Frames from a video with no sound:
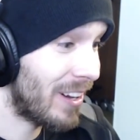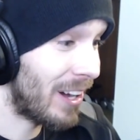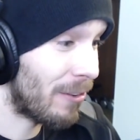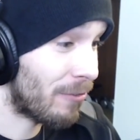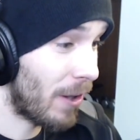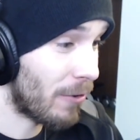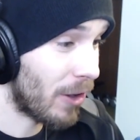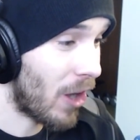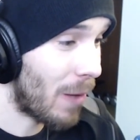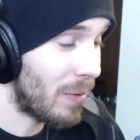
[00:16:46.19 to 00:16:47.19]
Uh,
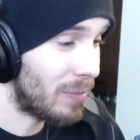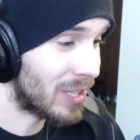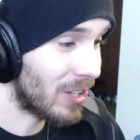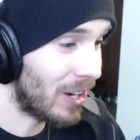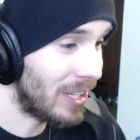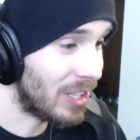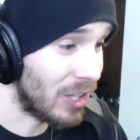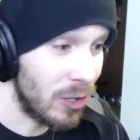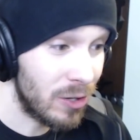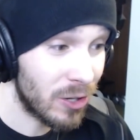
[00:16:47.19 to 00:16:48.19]
favorite hobby
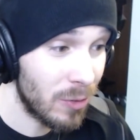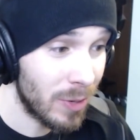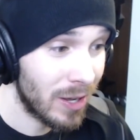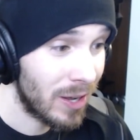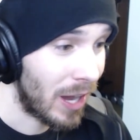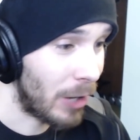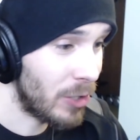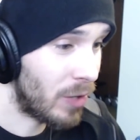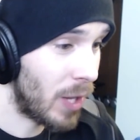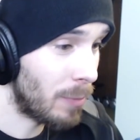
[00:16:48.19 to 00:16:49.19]
besides YouTube?
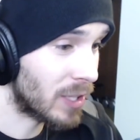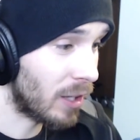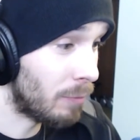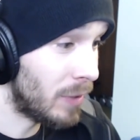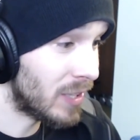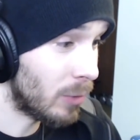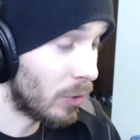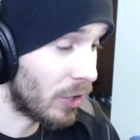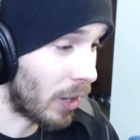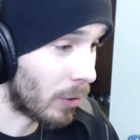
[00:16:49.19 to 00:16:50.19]
How do you keep yourself busy
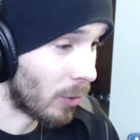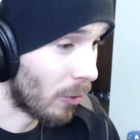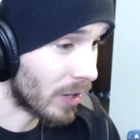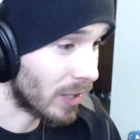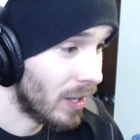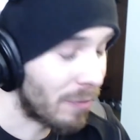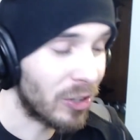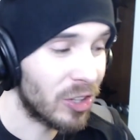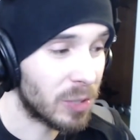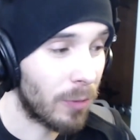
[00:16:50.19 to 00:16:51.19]
when you're not recording? I've
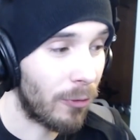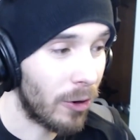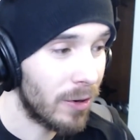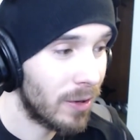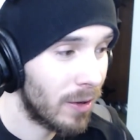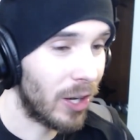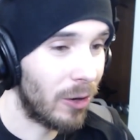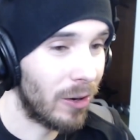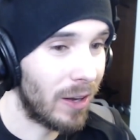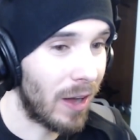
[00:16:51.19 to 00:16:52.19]
mentioned this before, but you
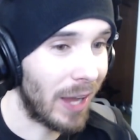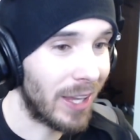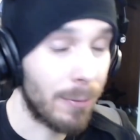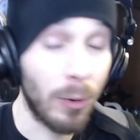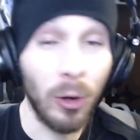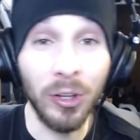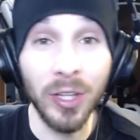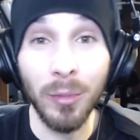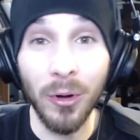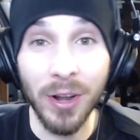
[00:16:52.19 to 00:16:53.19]
know, I get up
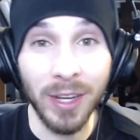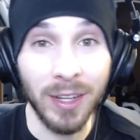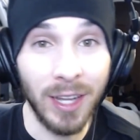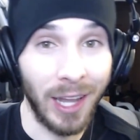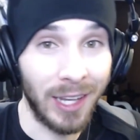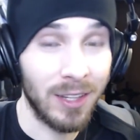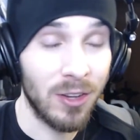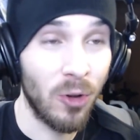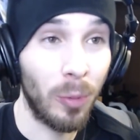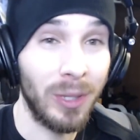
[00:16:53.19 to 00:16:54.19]
early in the morning, like
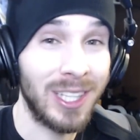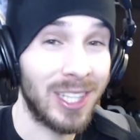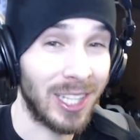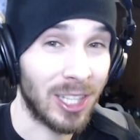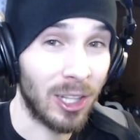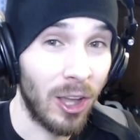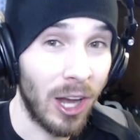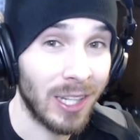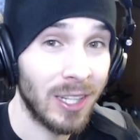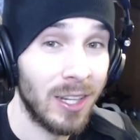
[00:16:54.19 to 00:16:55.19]
normally six
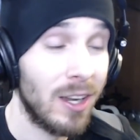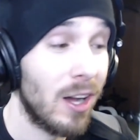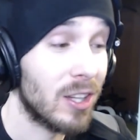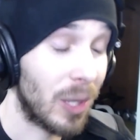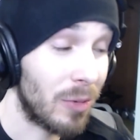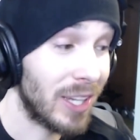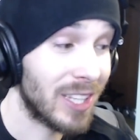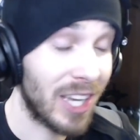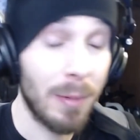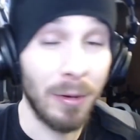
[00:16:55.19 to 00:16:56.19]
o'clock. Some
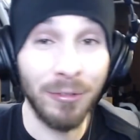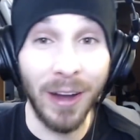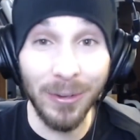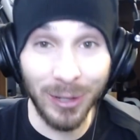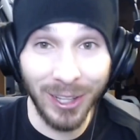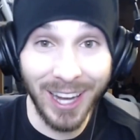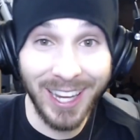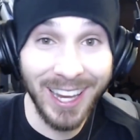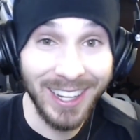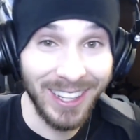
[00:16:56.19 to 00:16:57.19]
days I get up at five
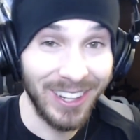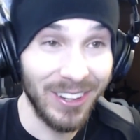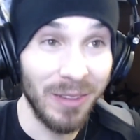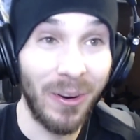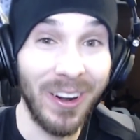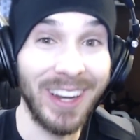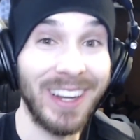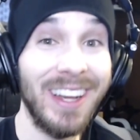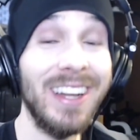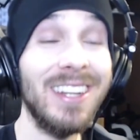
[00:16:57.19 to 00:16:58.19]
o'clock you know, in the
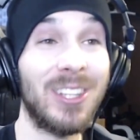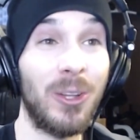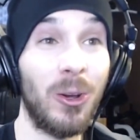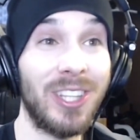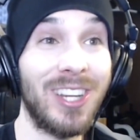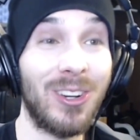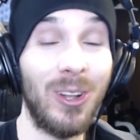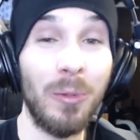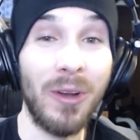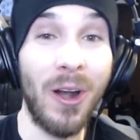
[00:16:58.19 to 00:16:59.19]
morning. So those days
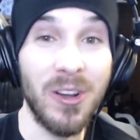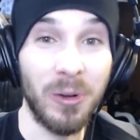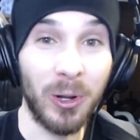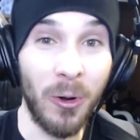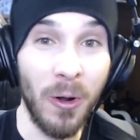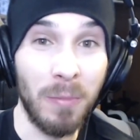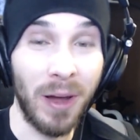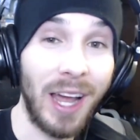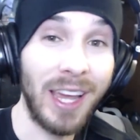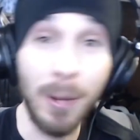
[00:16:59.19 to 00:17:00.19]
are a little bit hard to record,
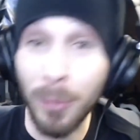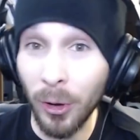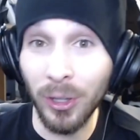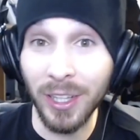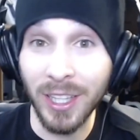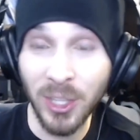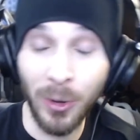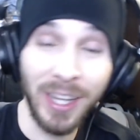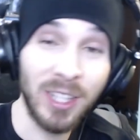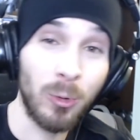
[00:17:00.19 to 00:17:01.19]
but I get up early
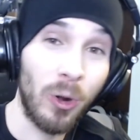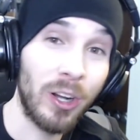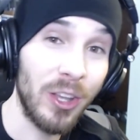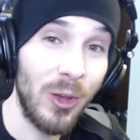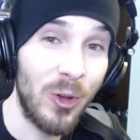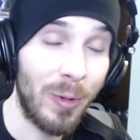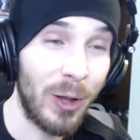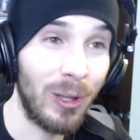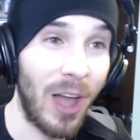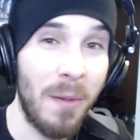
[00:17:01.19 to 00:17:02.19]
so I can get to work on YouTube.
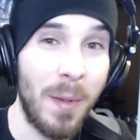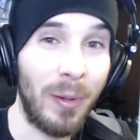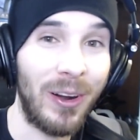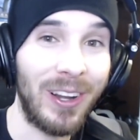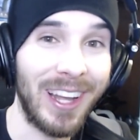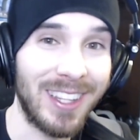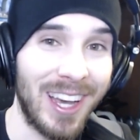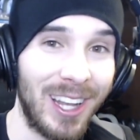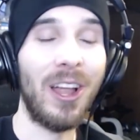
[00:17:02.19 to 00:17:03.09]
I know a lot of people aren't like that.